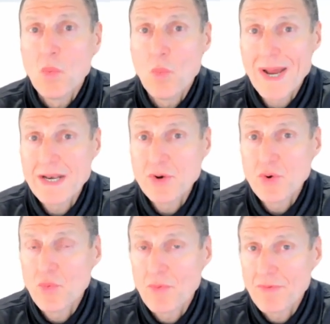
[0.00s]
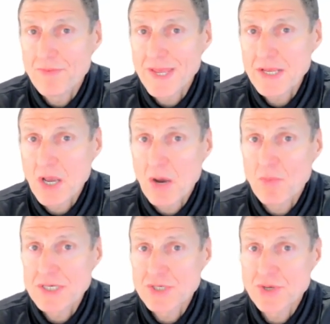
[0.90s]
One little thing I
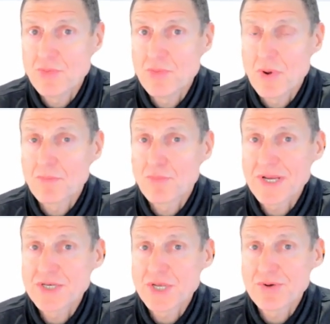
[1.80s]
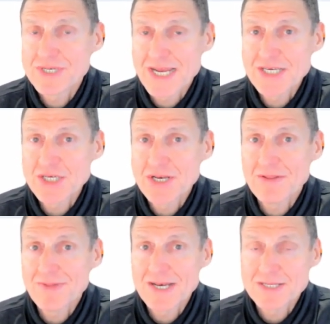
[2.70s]
want to bring to your attention
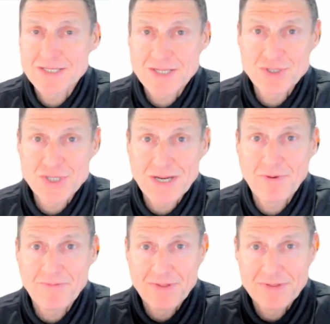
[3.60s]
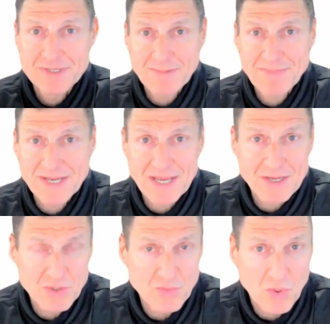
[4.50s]
that is associated with something that
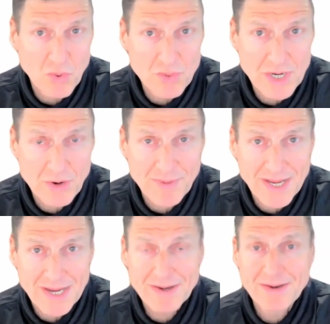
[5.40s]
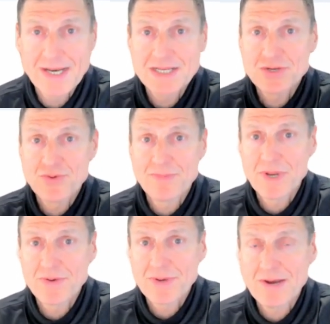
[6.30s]
you all know about, and that is
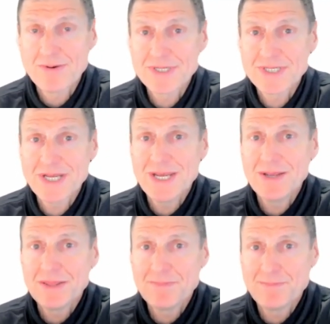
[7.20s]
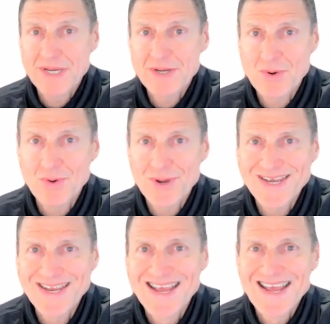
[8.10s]
cryptocurrency, the Bitcoin,